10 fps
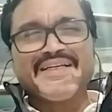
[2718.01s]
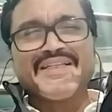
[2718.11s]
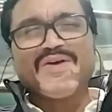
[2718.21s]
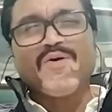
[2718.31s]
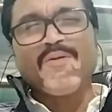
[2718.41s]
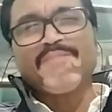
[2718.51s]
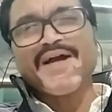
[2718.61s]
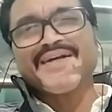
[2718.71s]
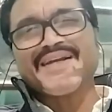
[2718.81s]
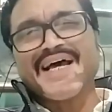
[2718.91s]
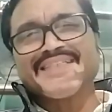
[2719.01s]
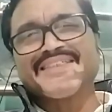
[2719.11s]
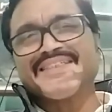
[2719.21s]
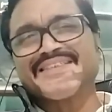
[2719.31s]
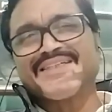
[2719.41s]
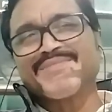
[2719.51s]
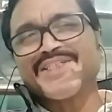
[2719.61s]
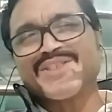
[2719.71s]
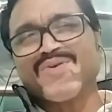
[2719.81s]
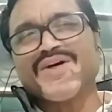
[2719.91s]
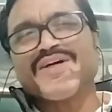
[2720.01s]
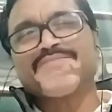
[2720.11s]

the opaque glasses of these lower